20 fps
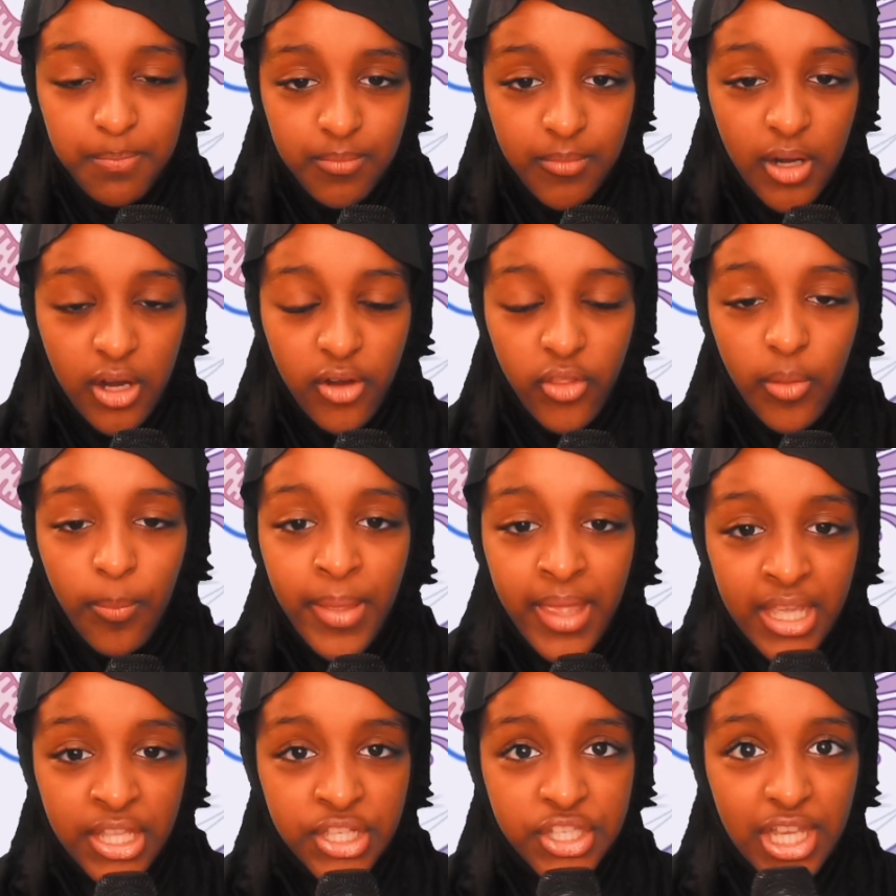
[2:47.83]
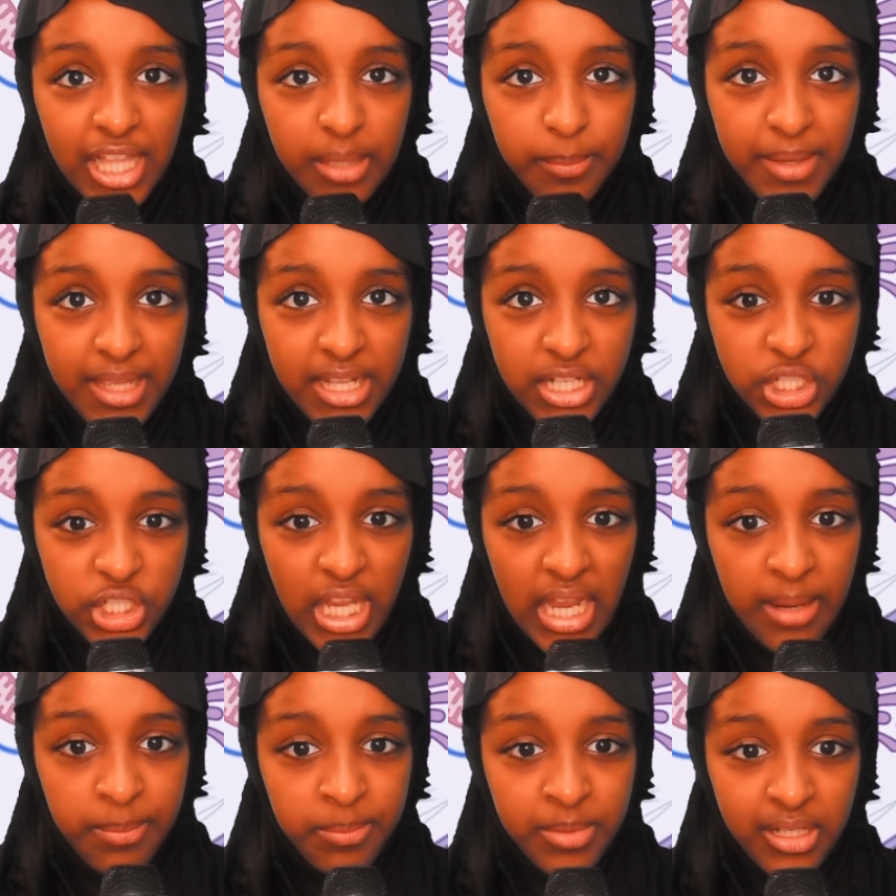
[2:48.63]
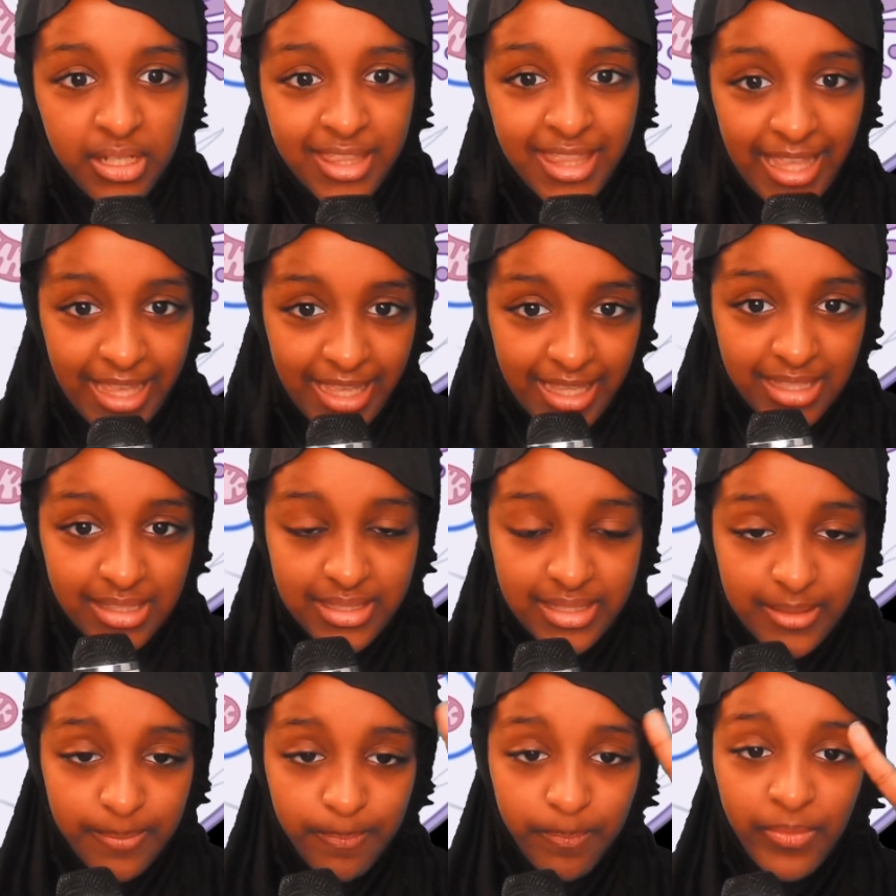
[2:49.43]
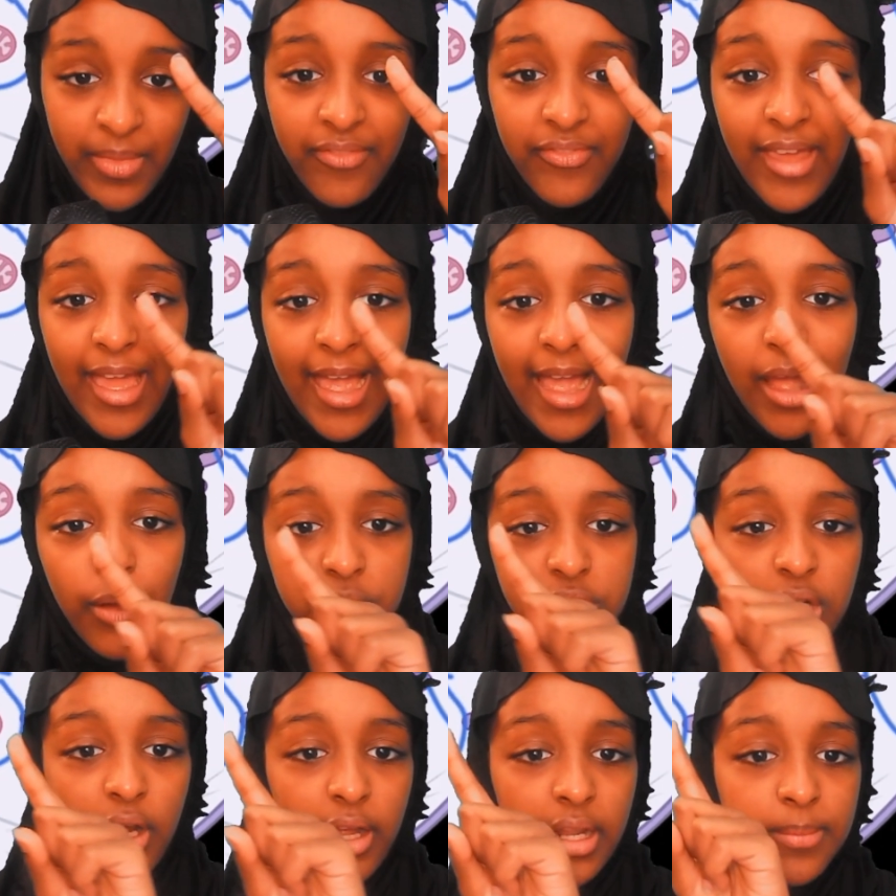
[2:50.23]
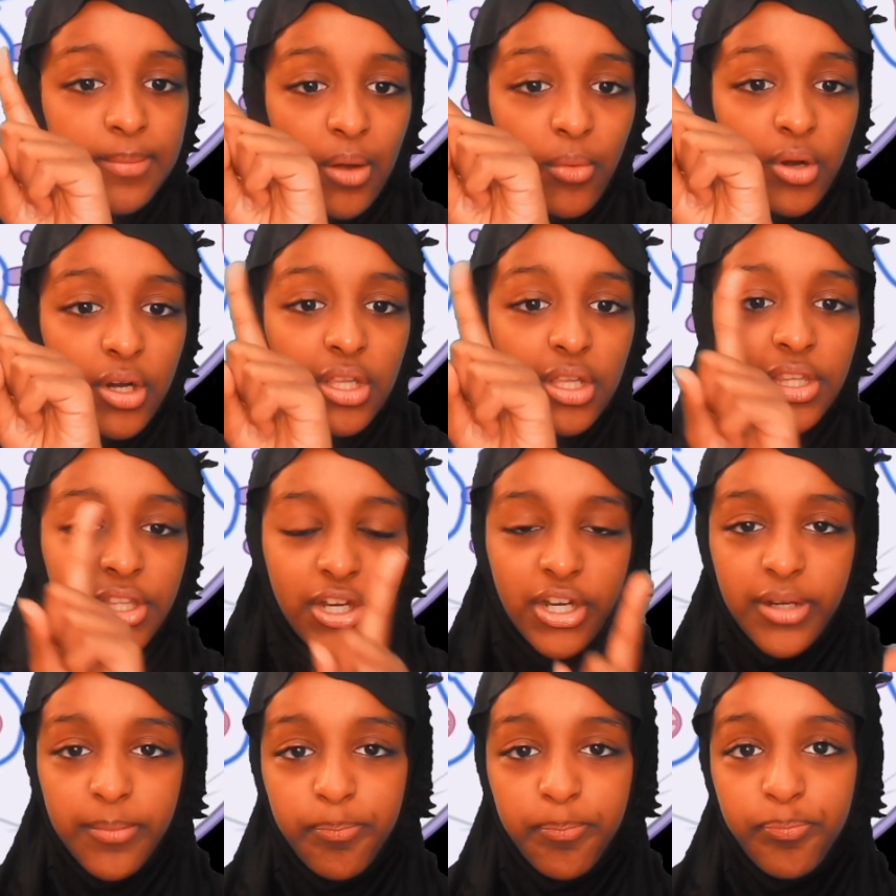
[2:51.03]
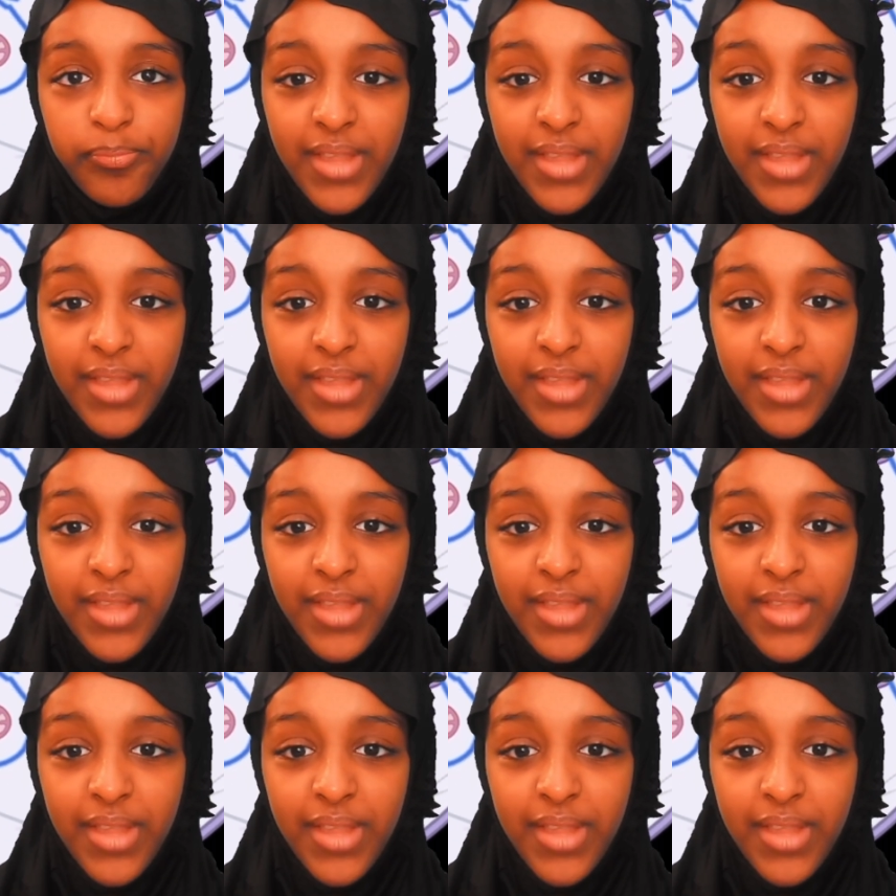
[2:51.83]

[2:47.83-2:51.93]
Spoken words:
or the pink jelly bean shaped things that I was talking about earlier.